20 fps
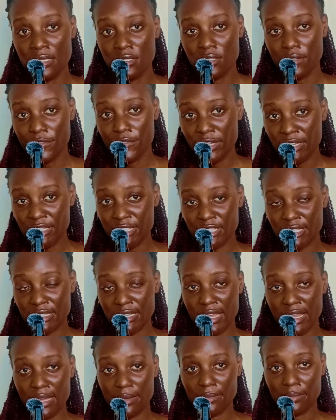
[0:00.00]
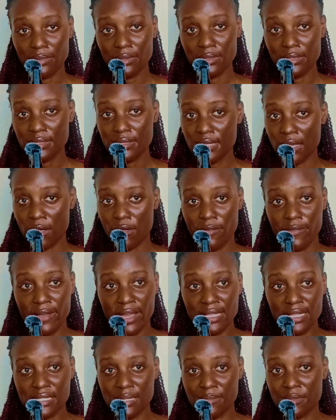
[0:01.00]
software engineer,
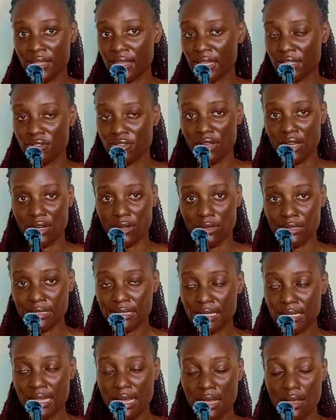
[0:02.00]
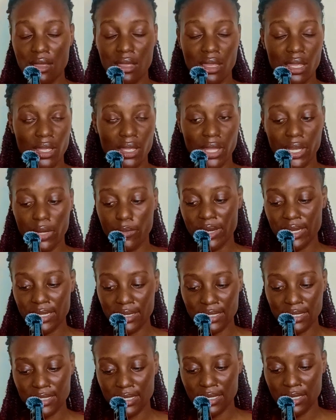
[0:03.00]
Stackover is something that you can consider. Anyone
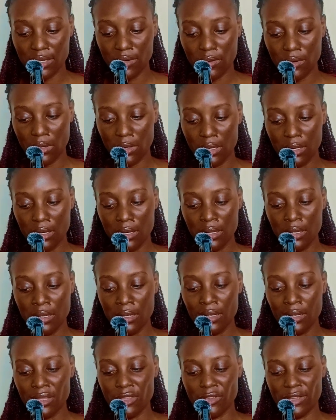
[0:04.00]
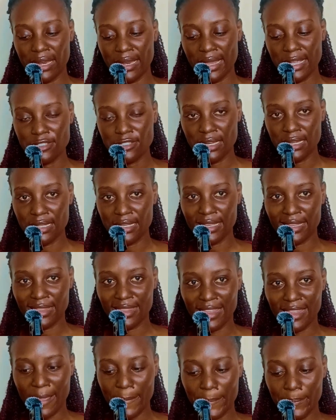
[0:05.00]
in the technical, you can actually
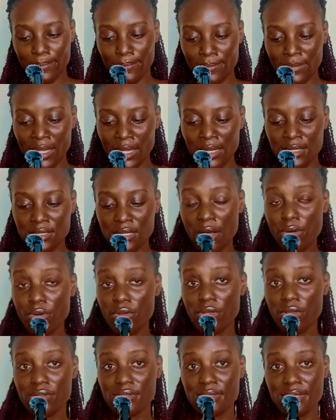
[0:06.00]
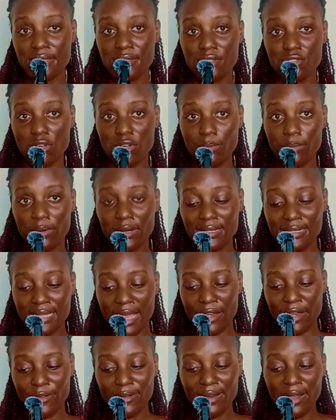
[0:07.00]
get there. So how do you use these job boards?
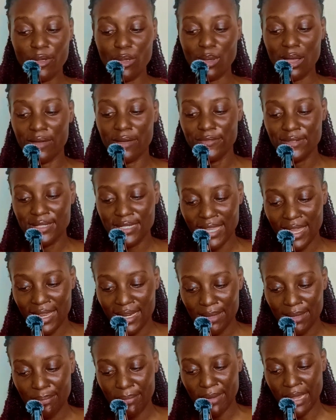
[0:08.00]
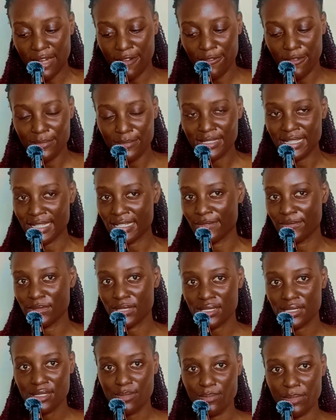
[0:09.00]
I know now you have 10 platforms that I've
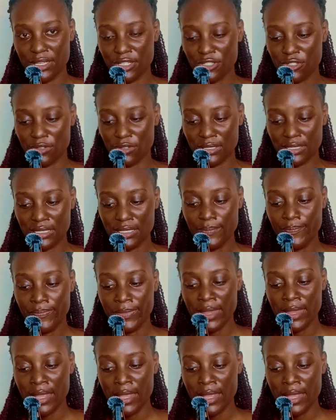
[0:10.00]
just mentioned.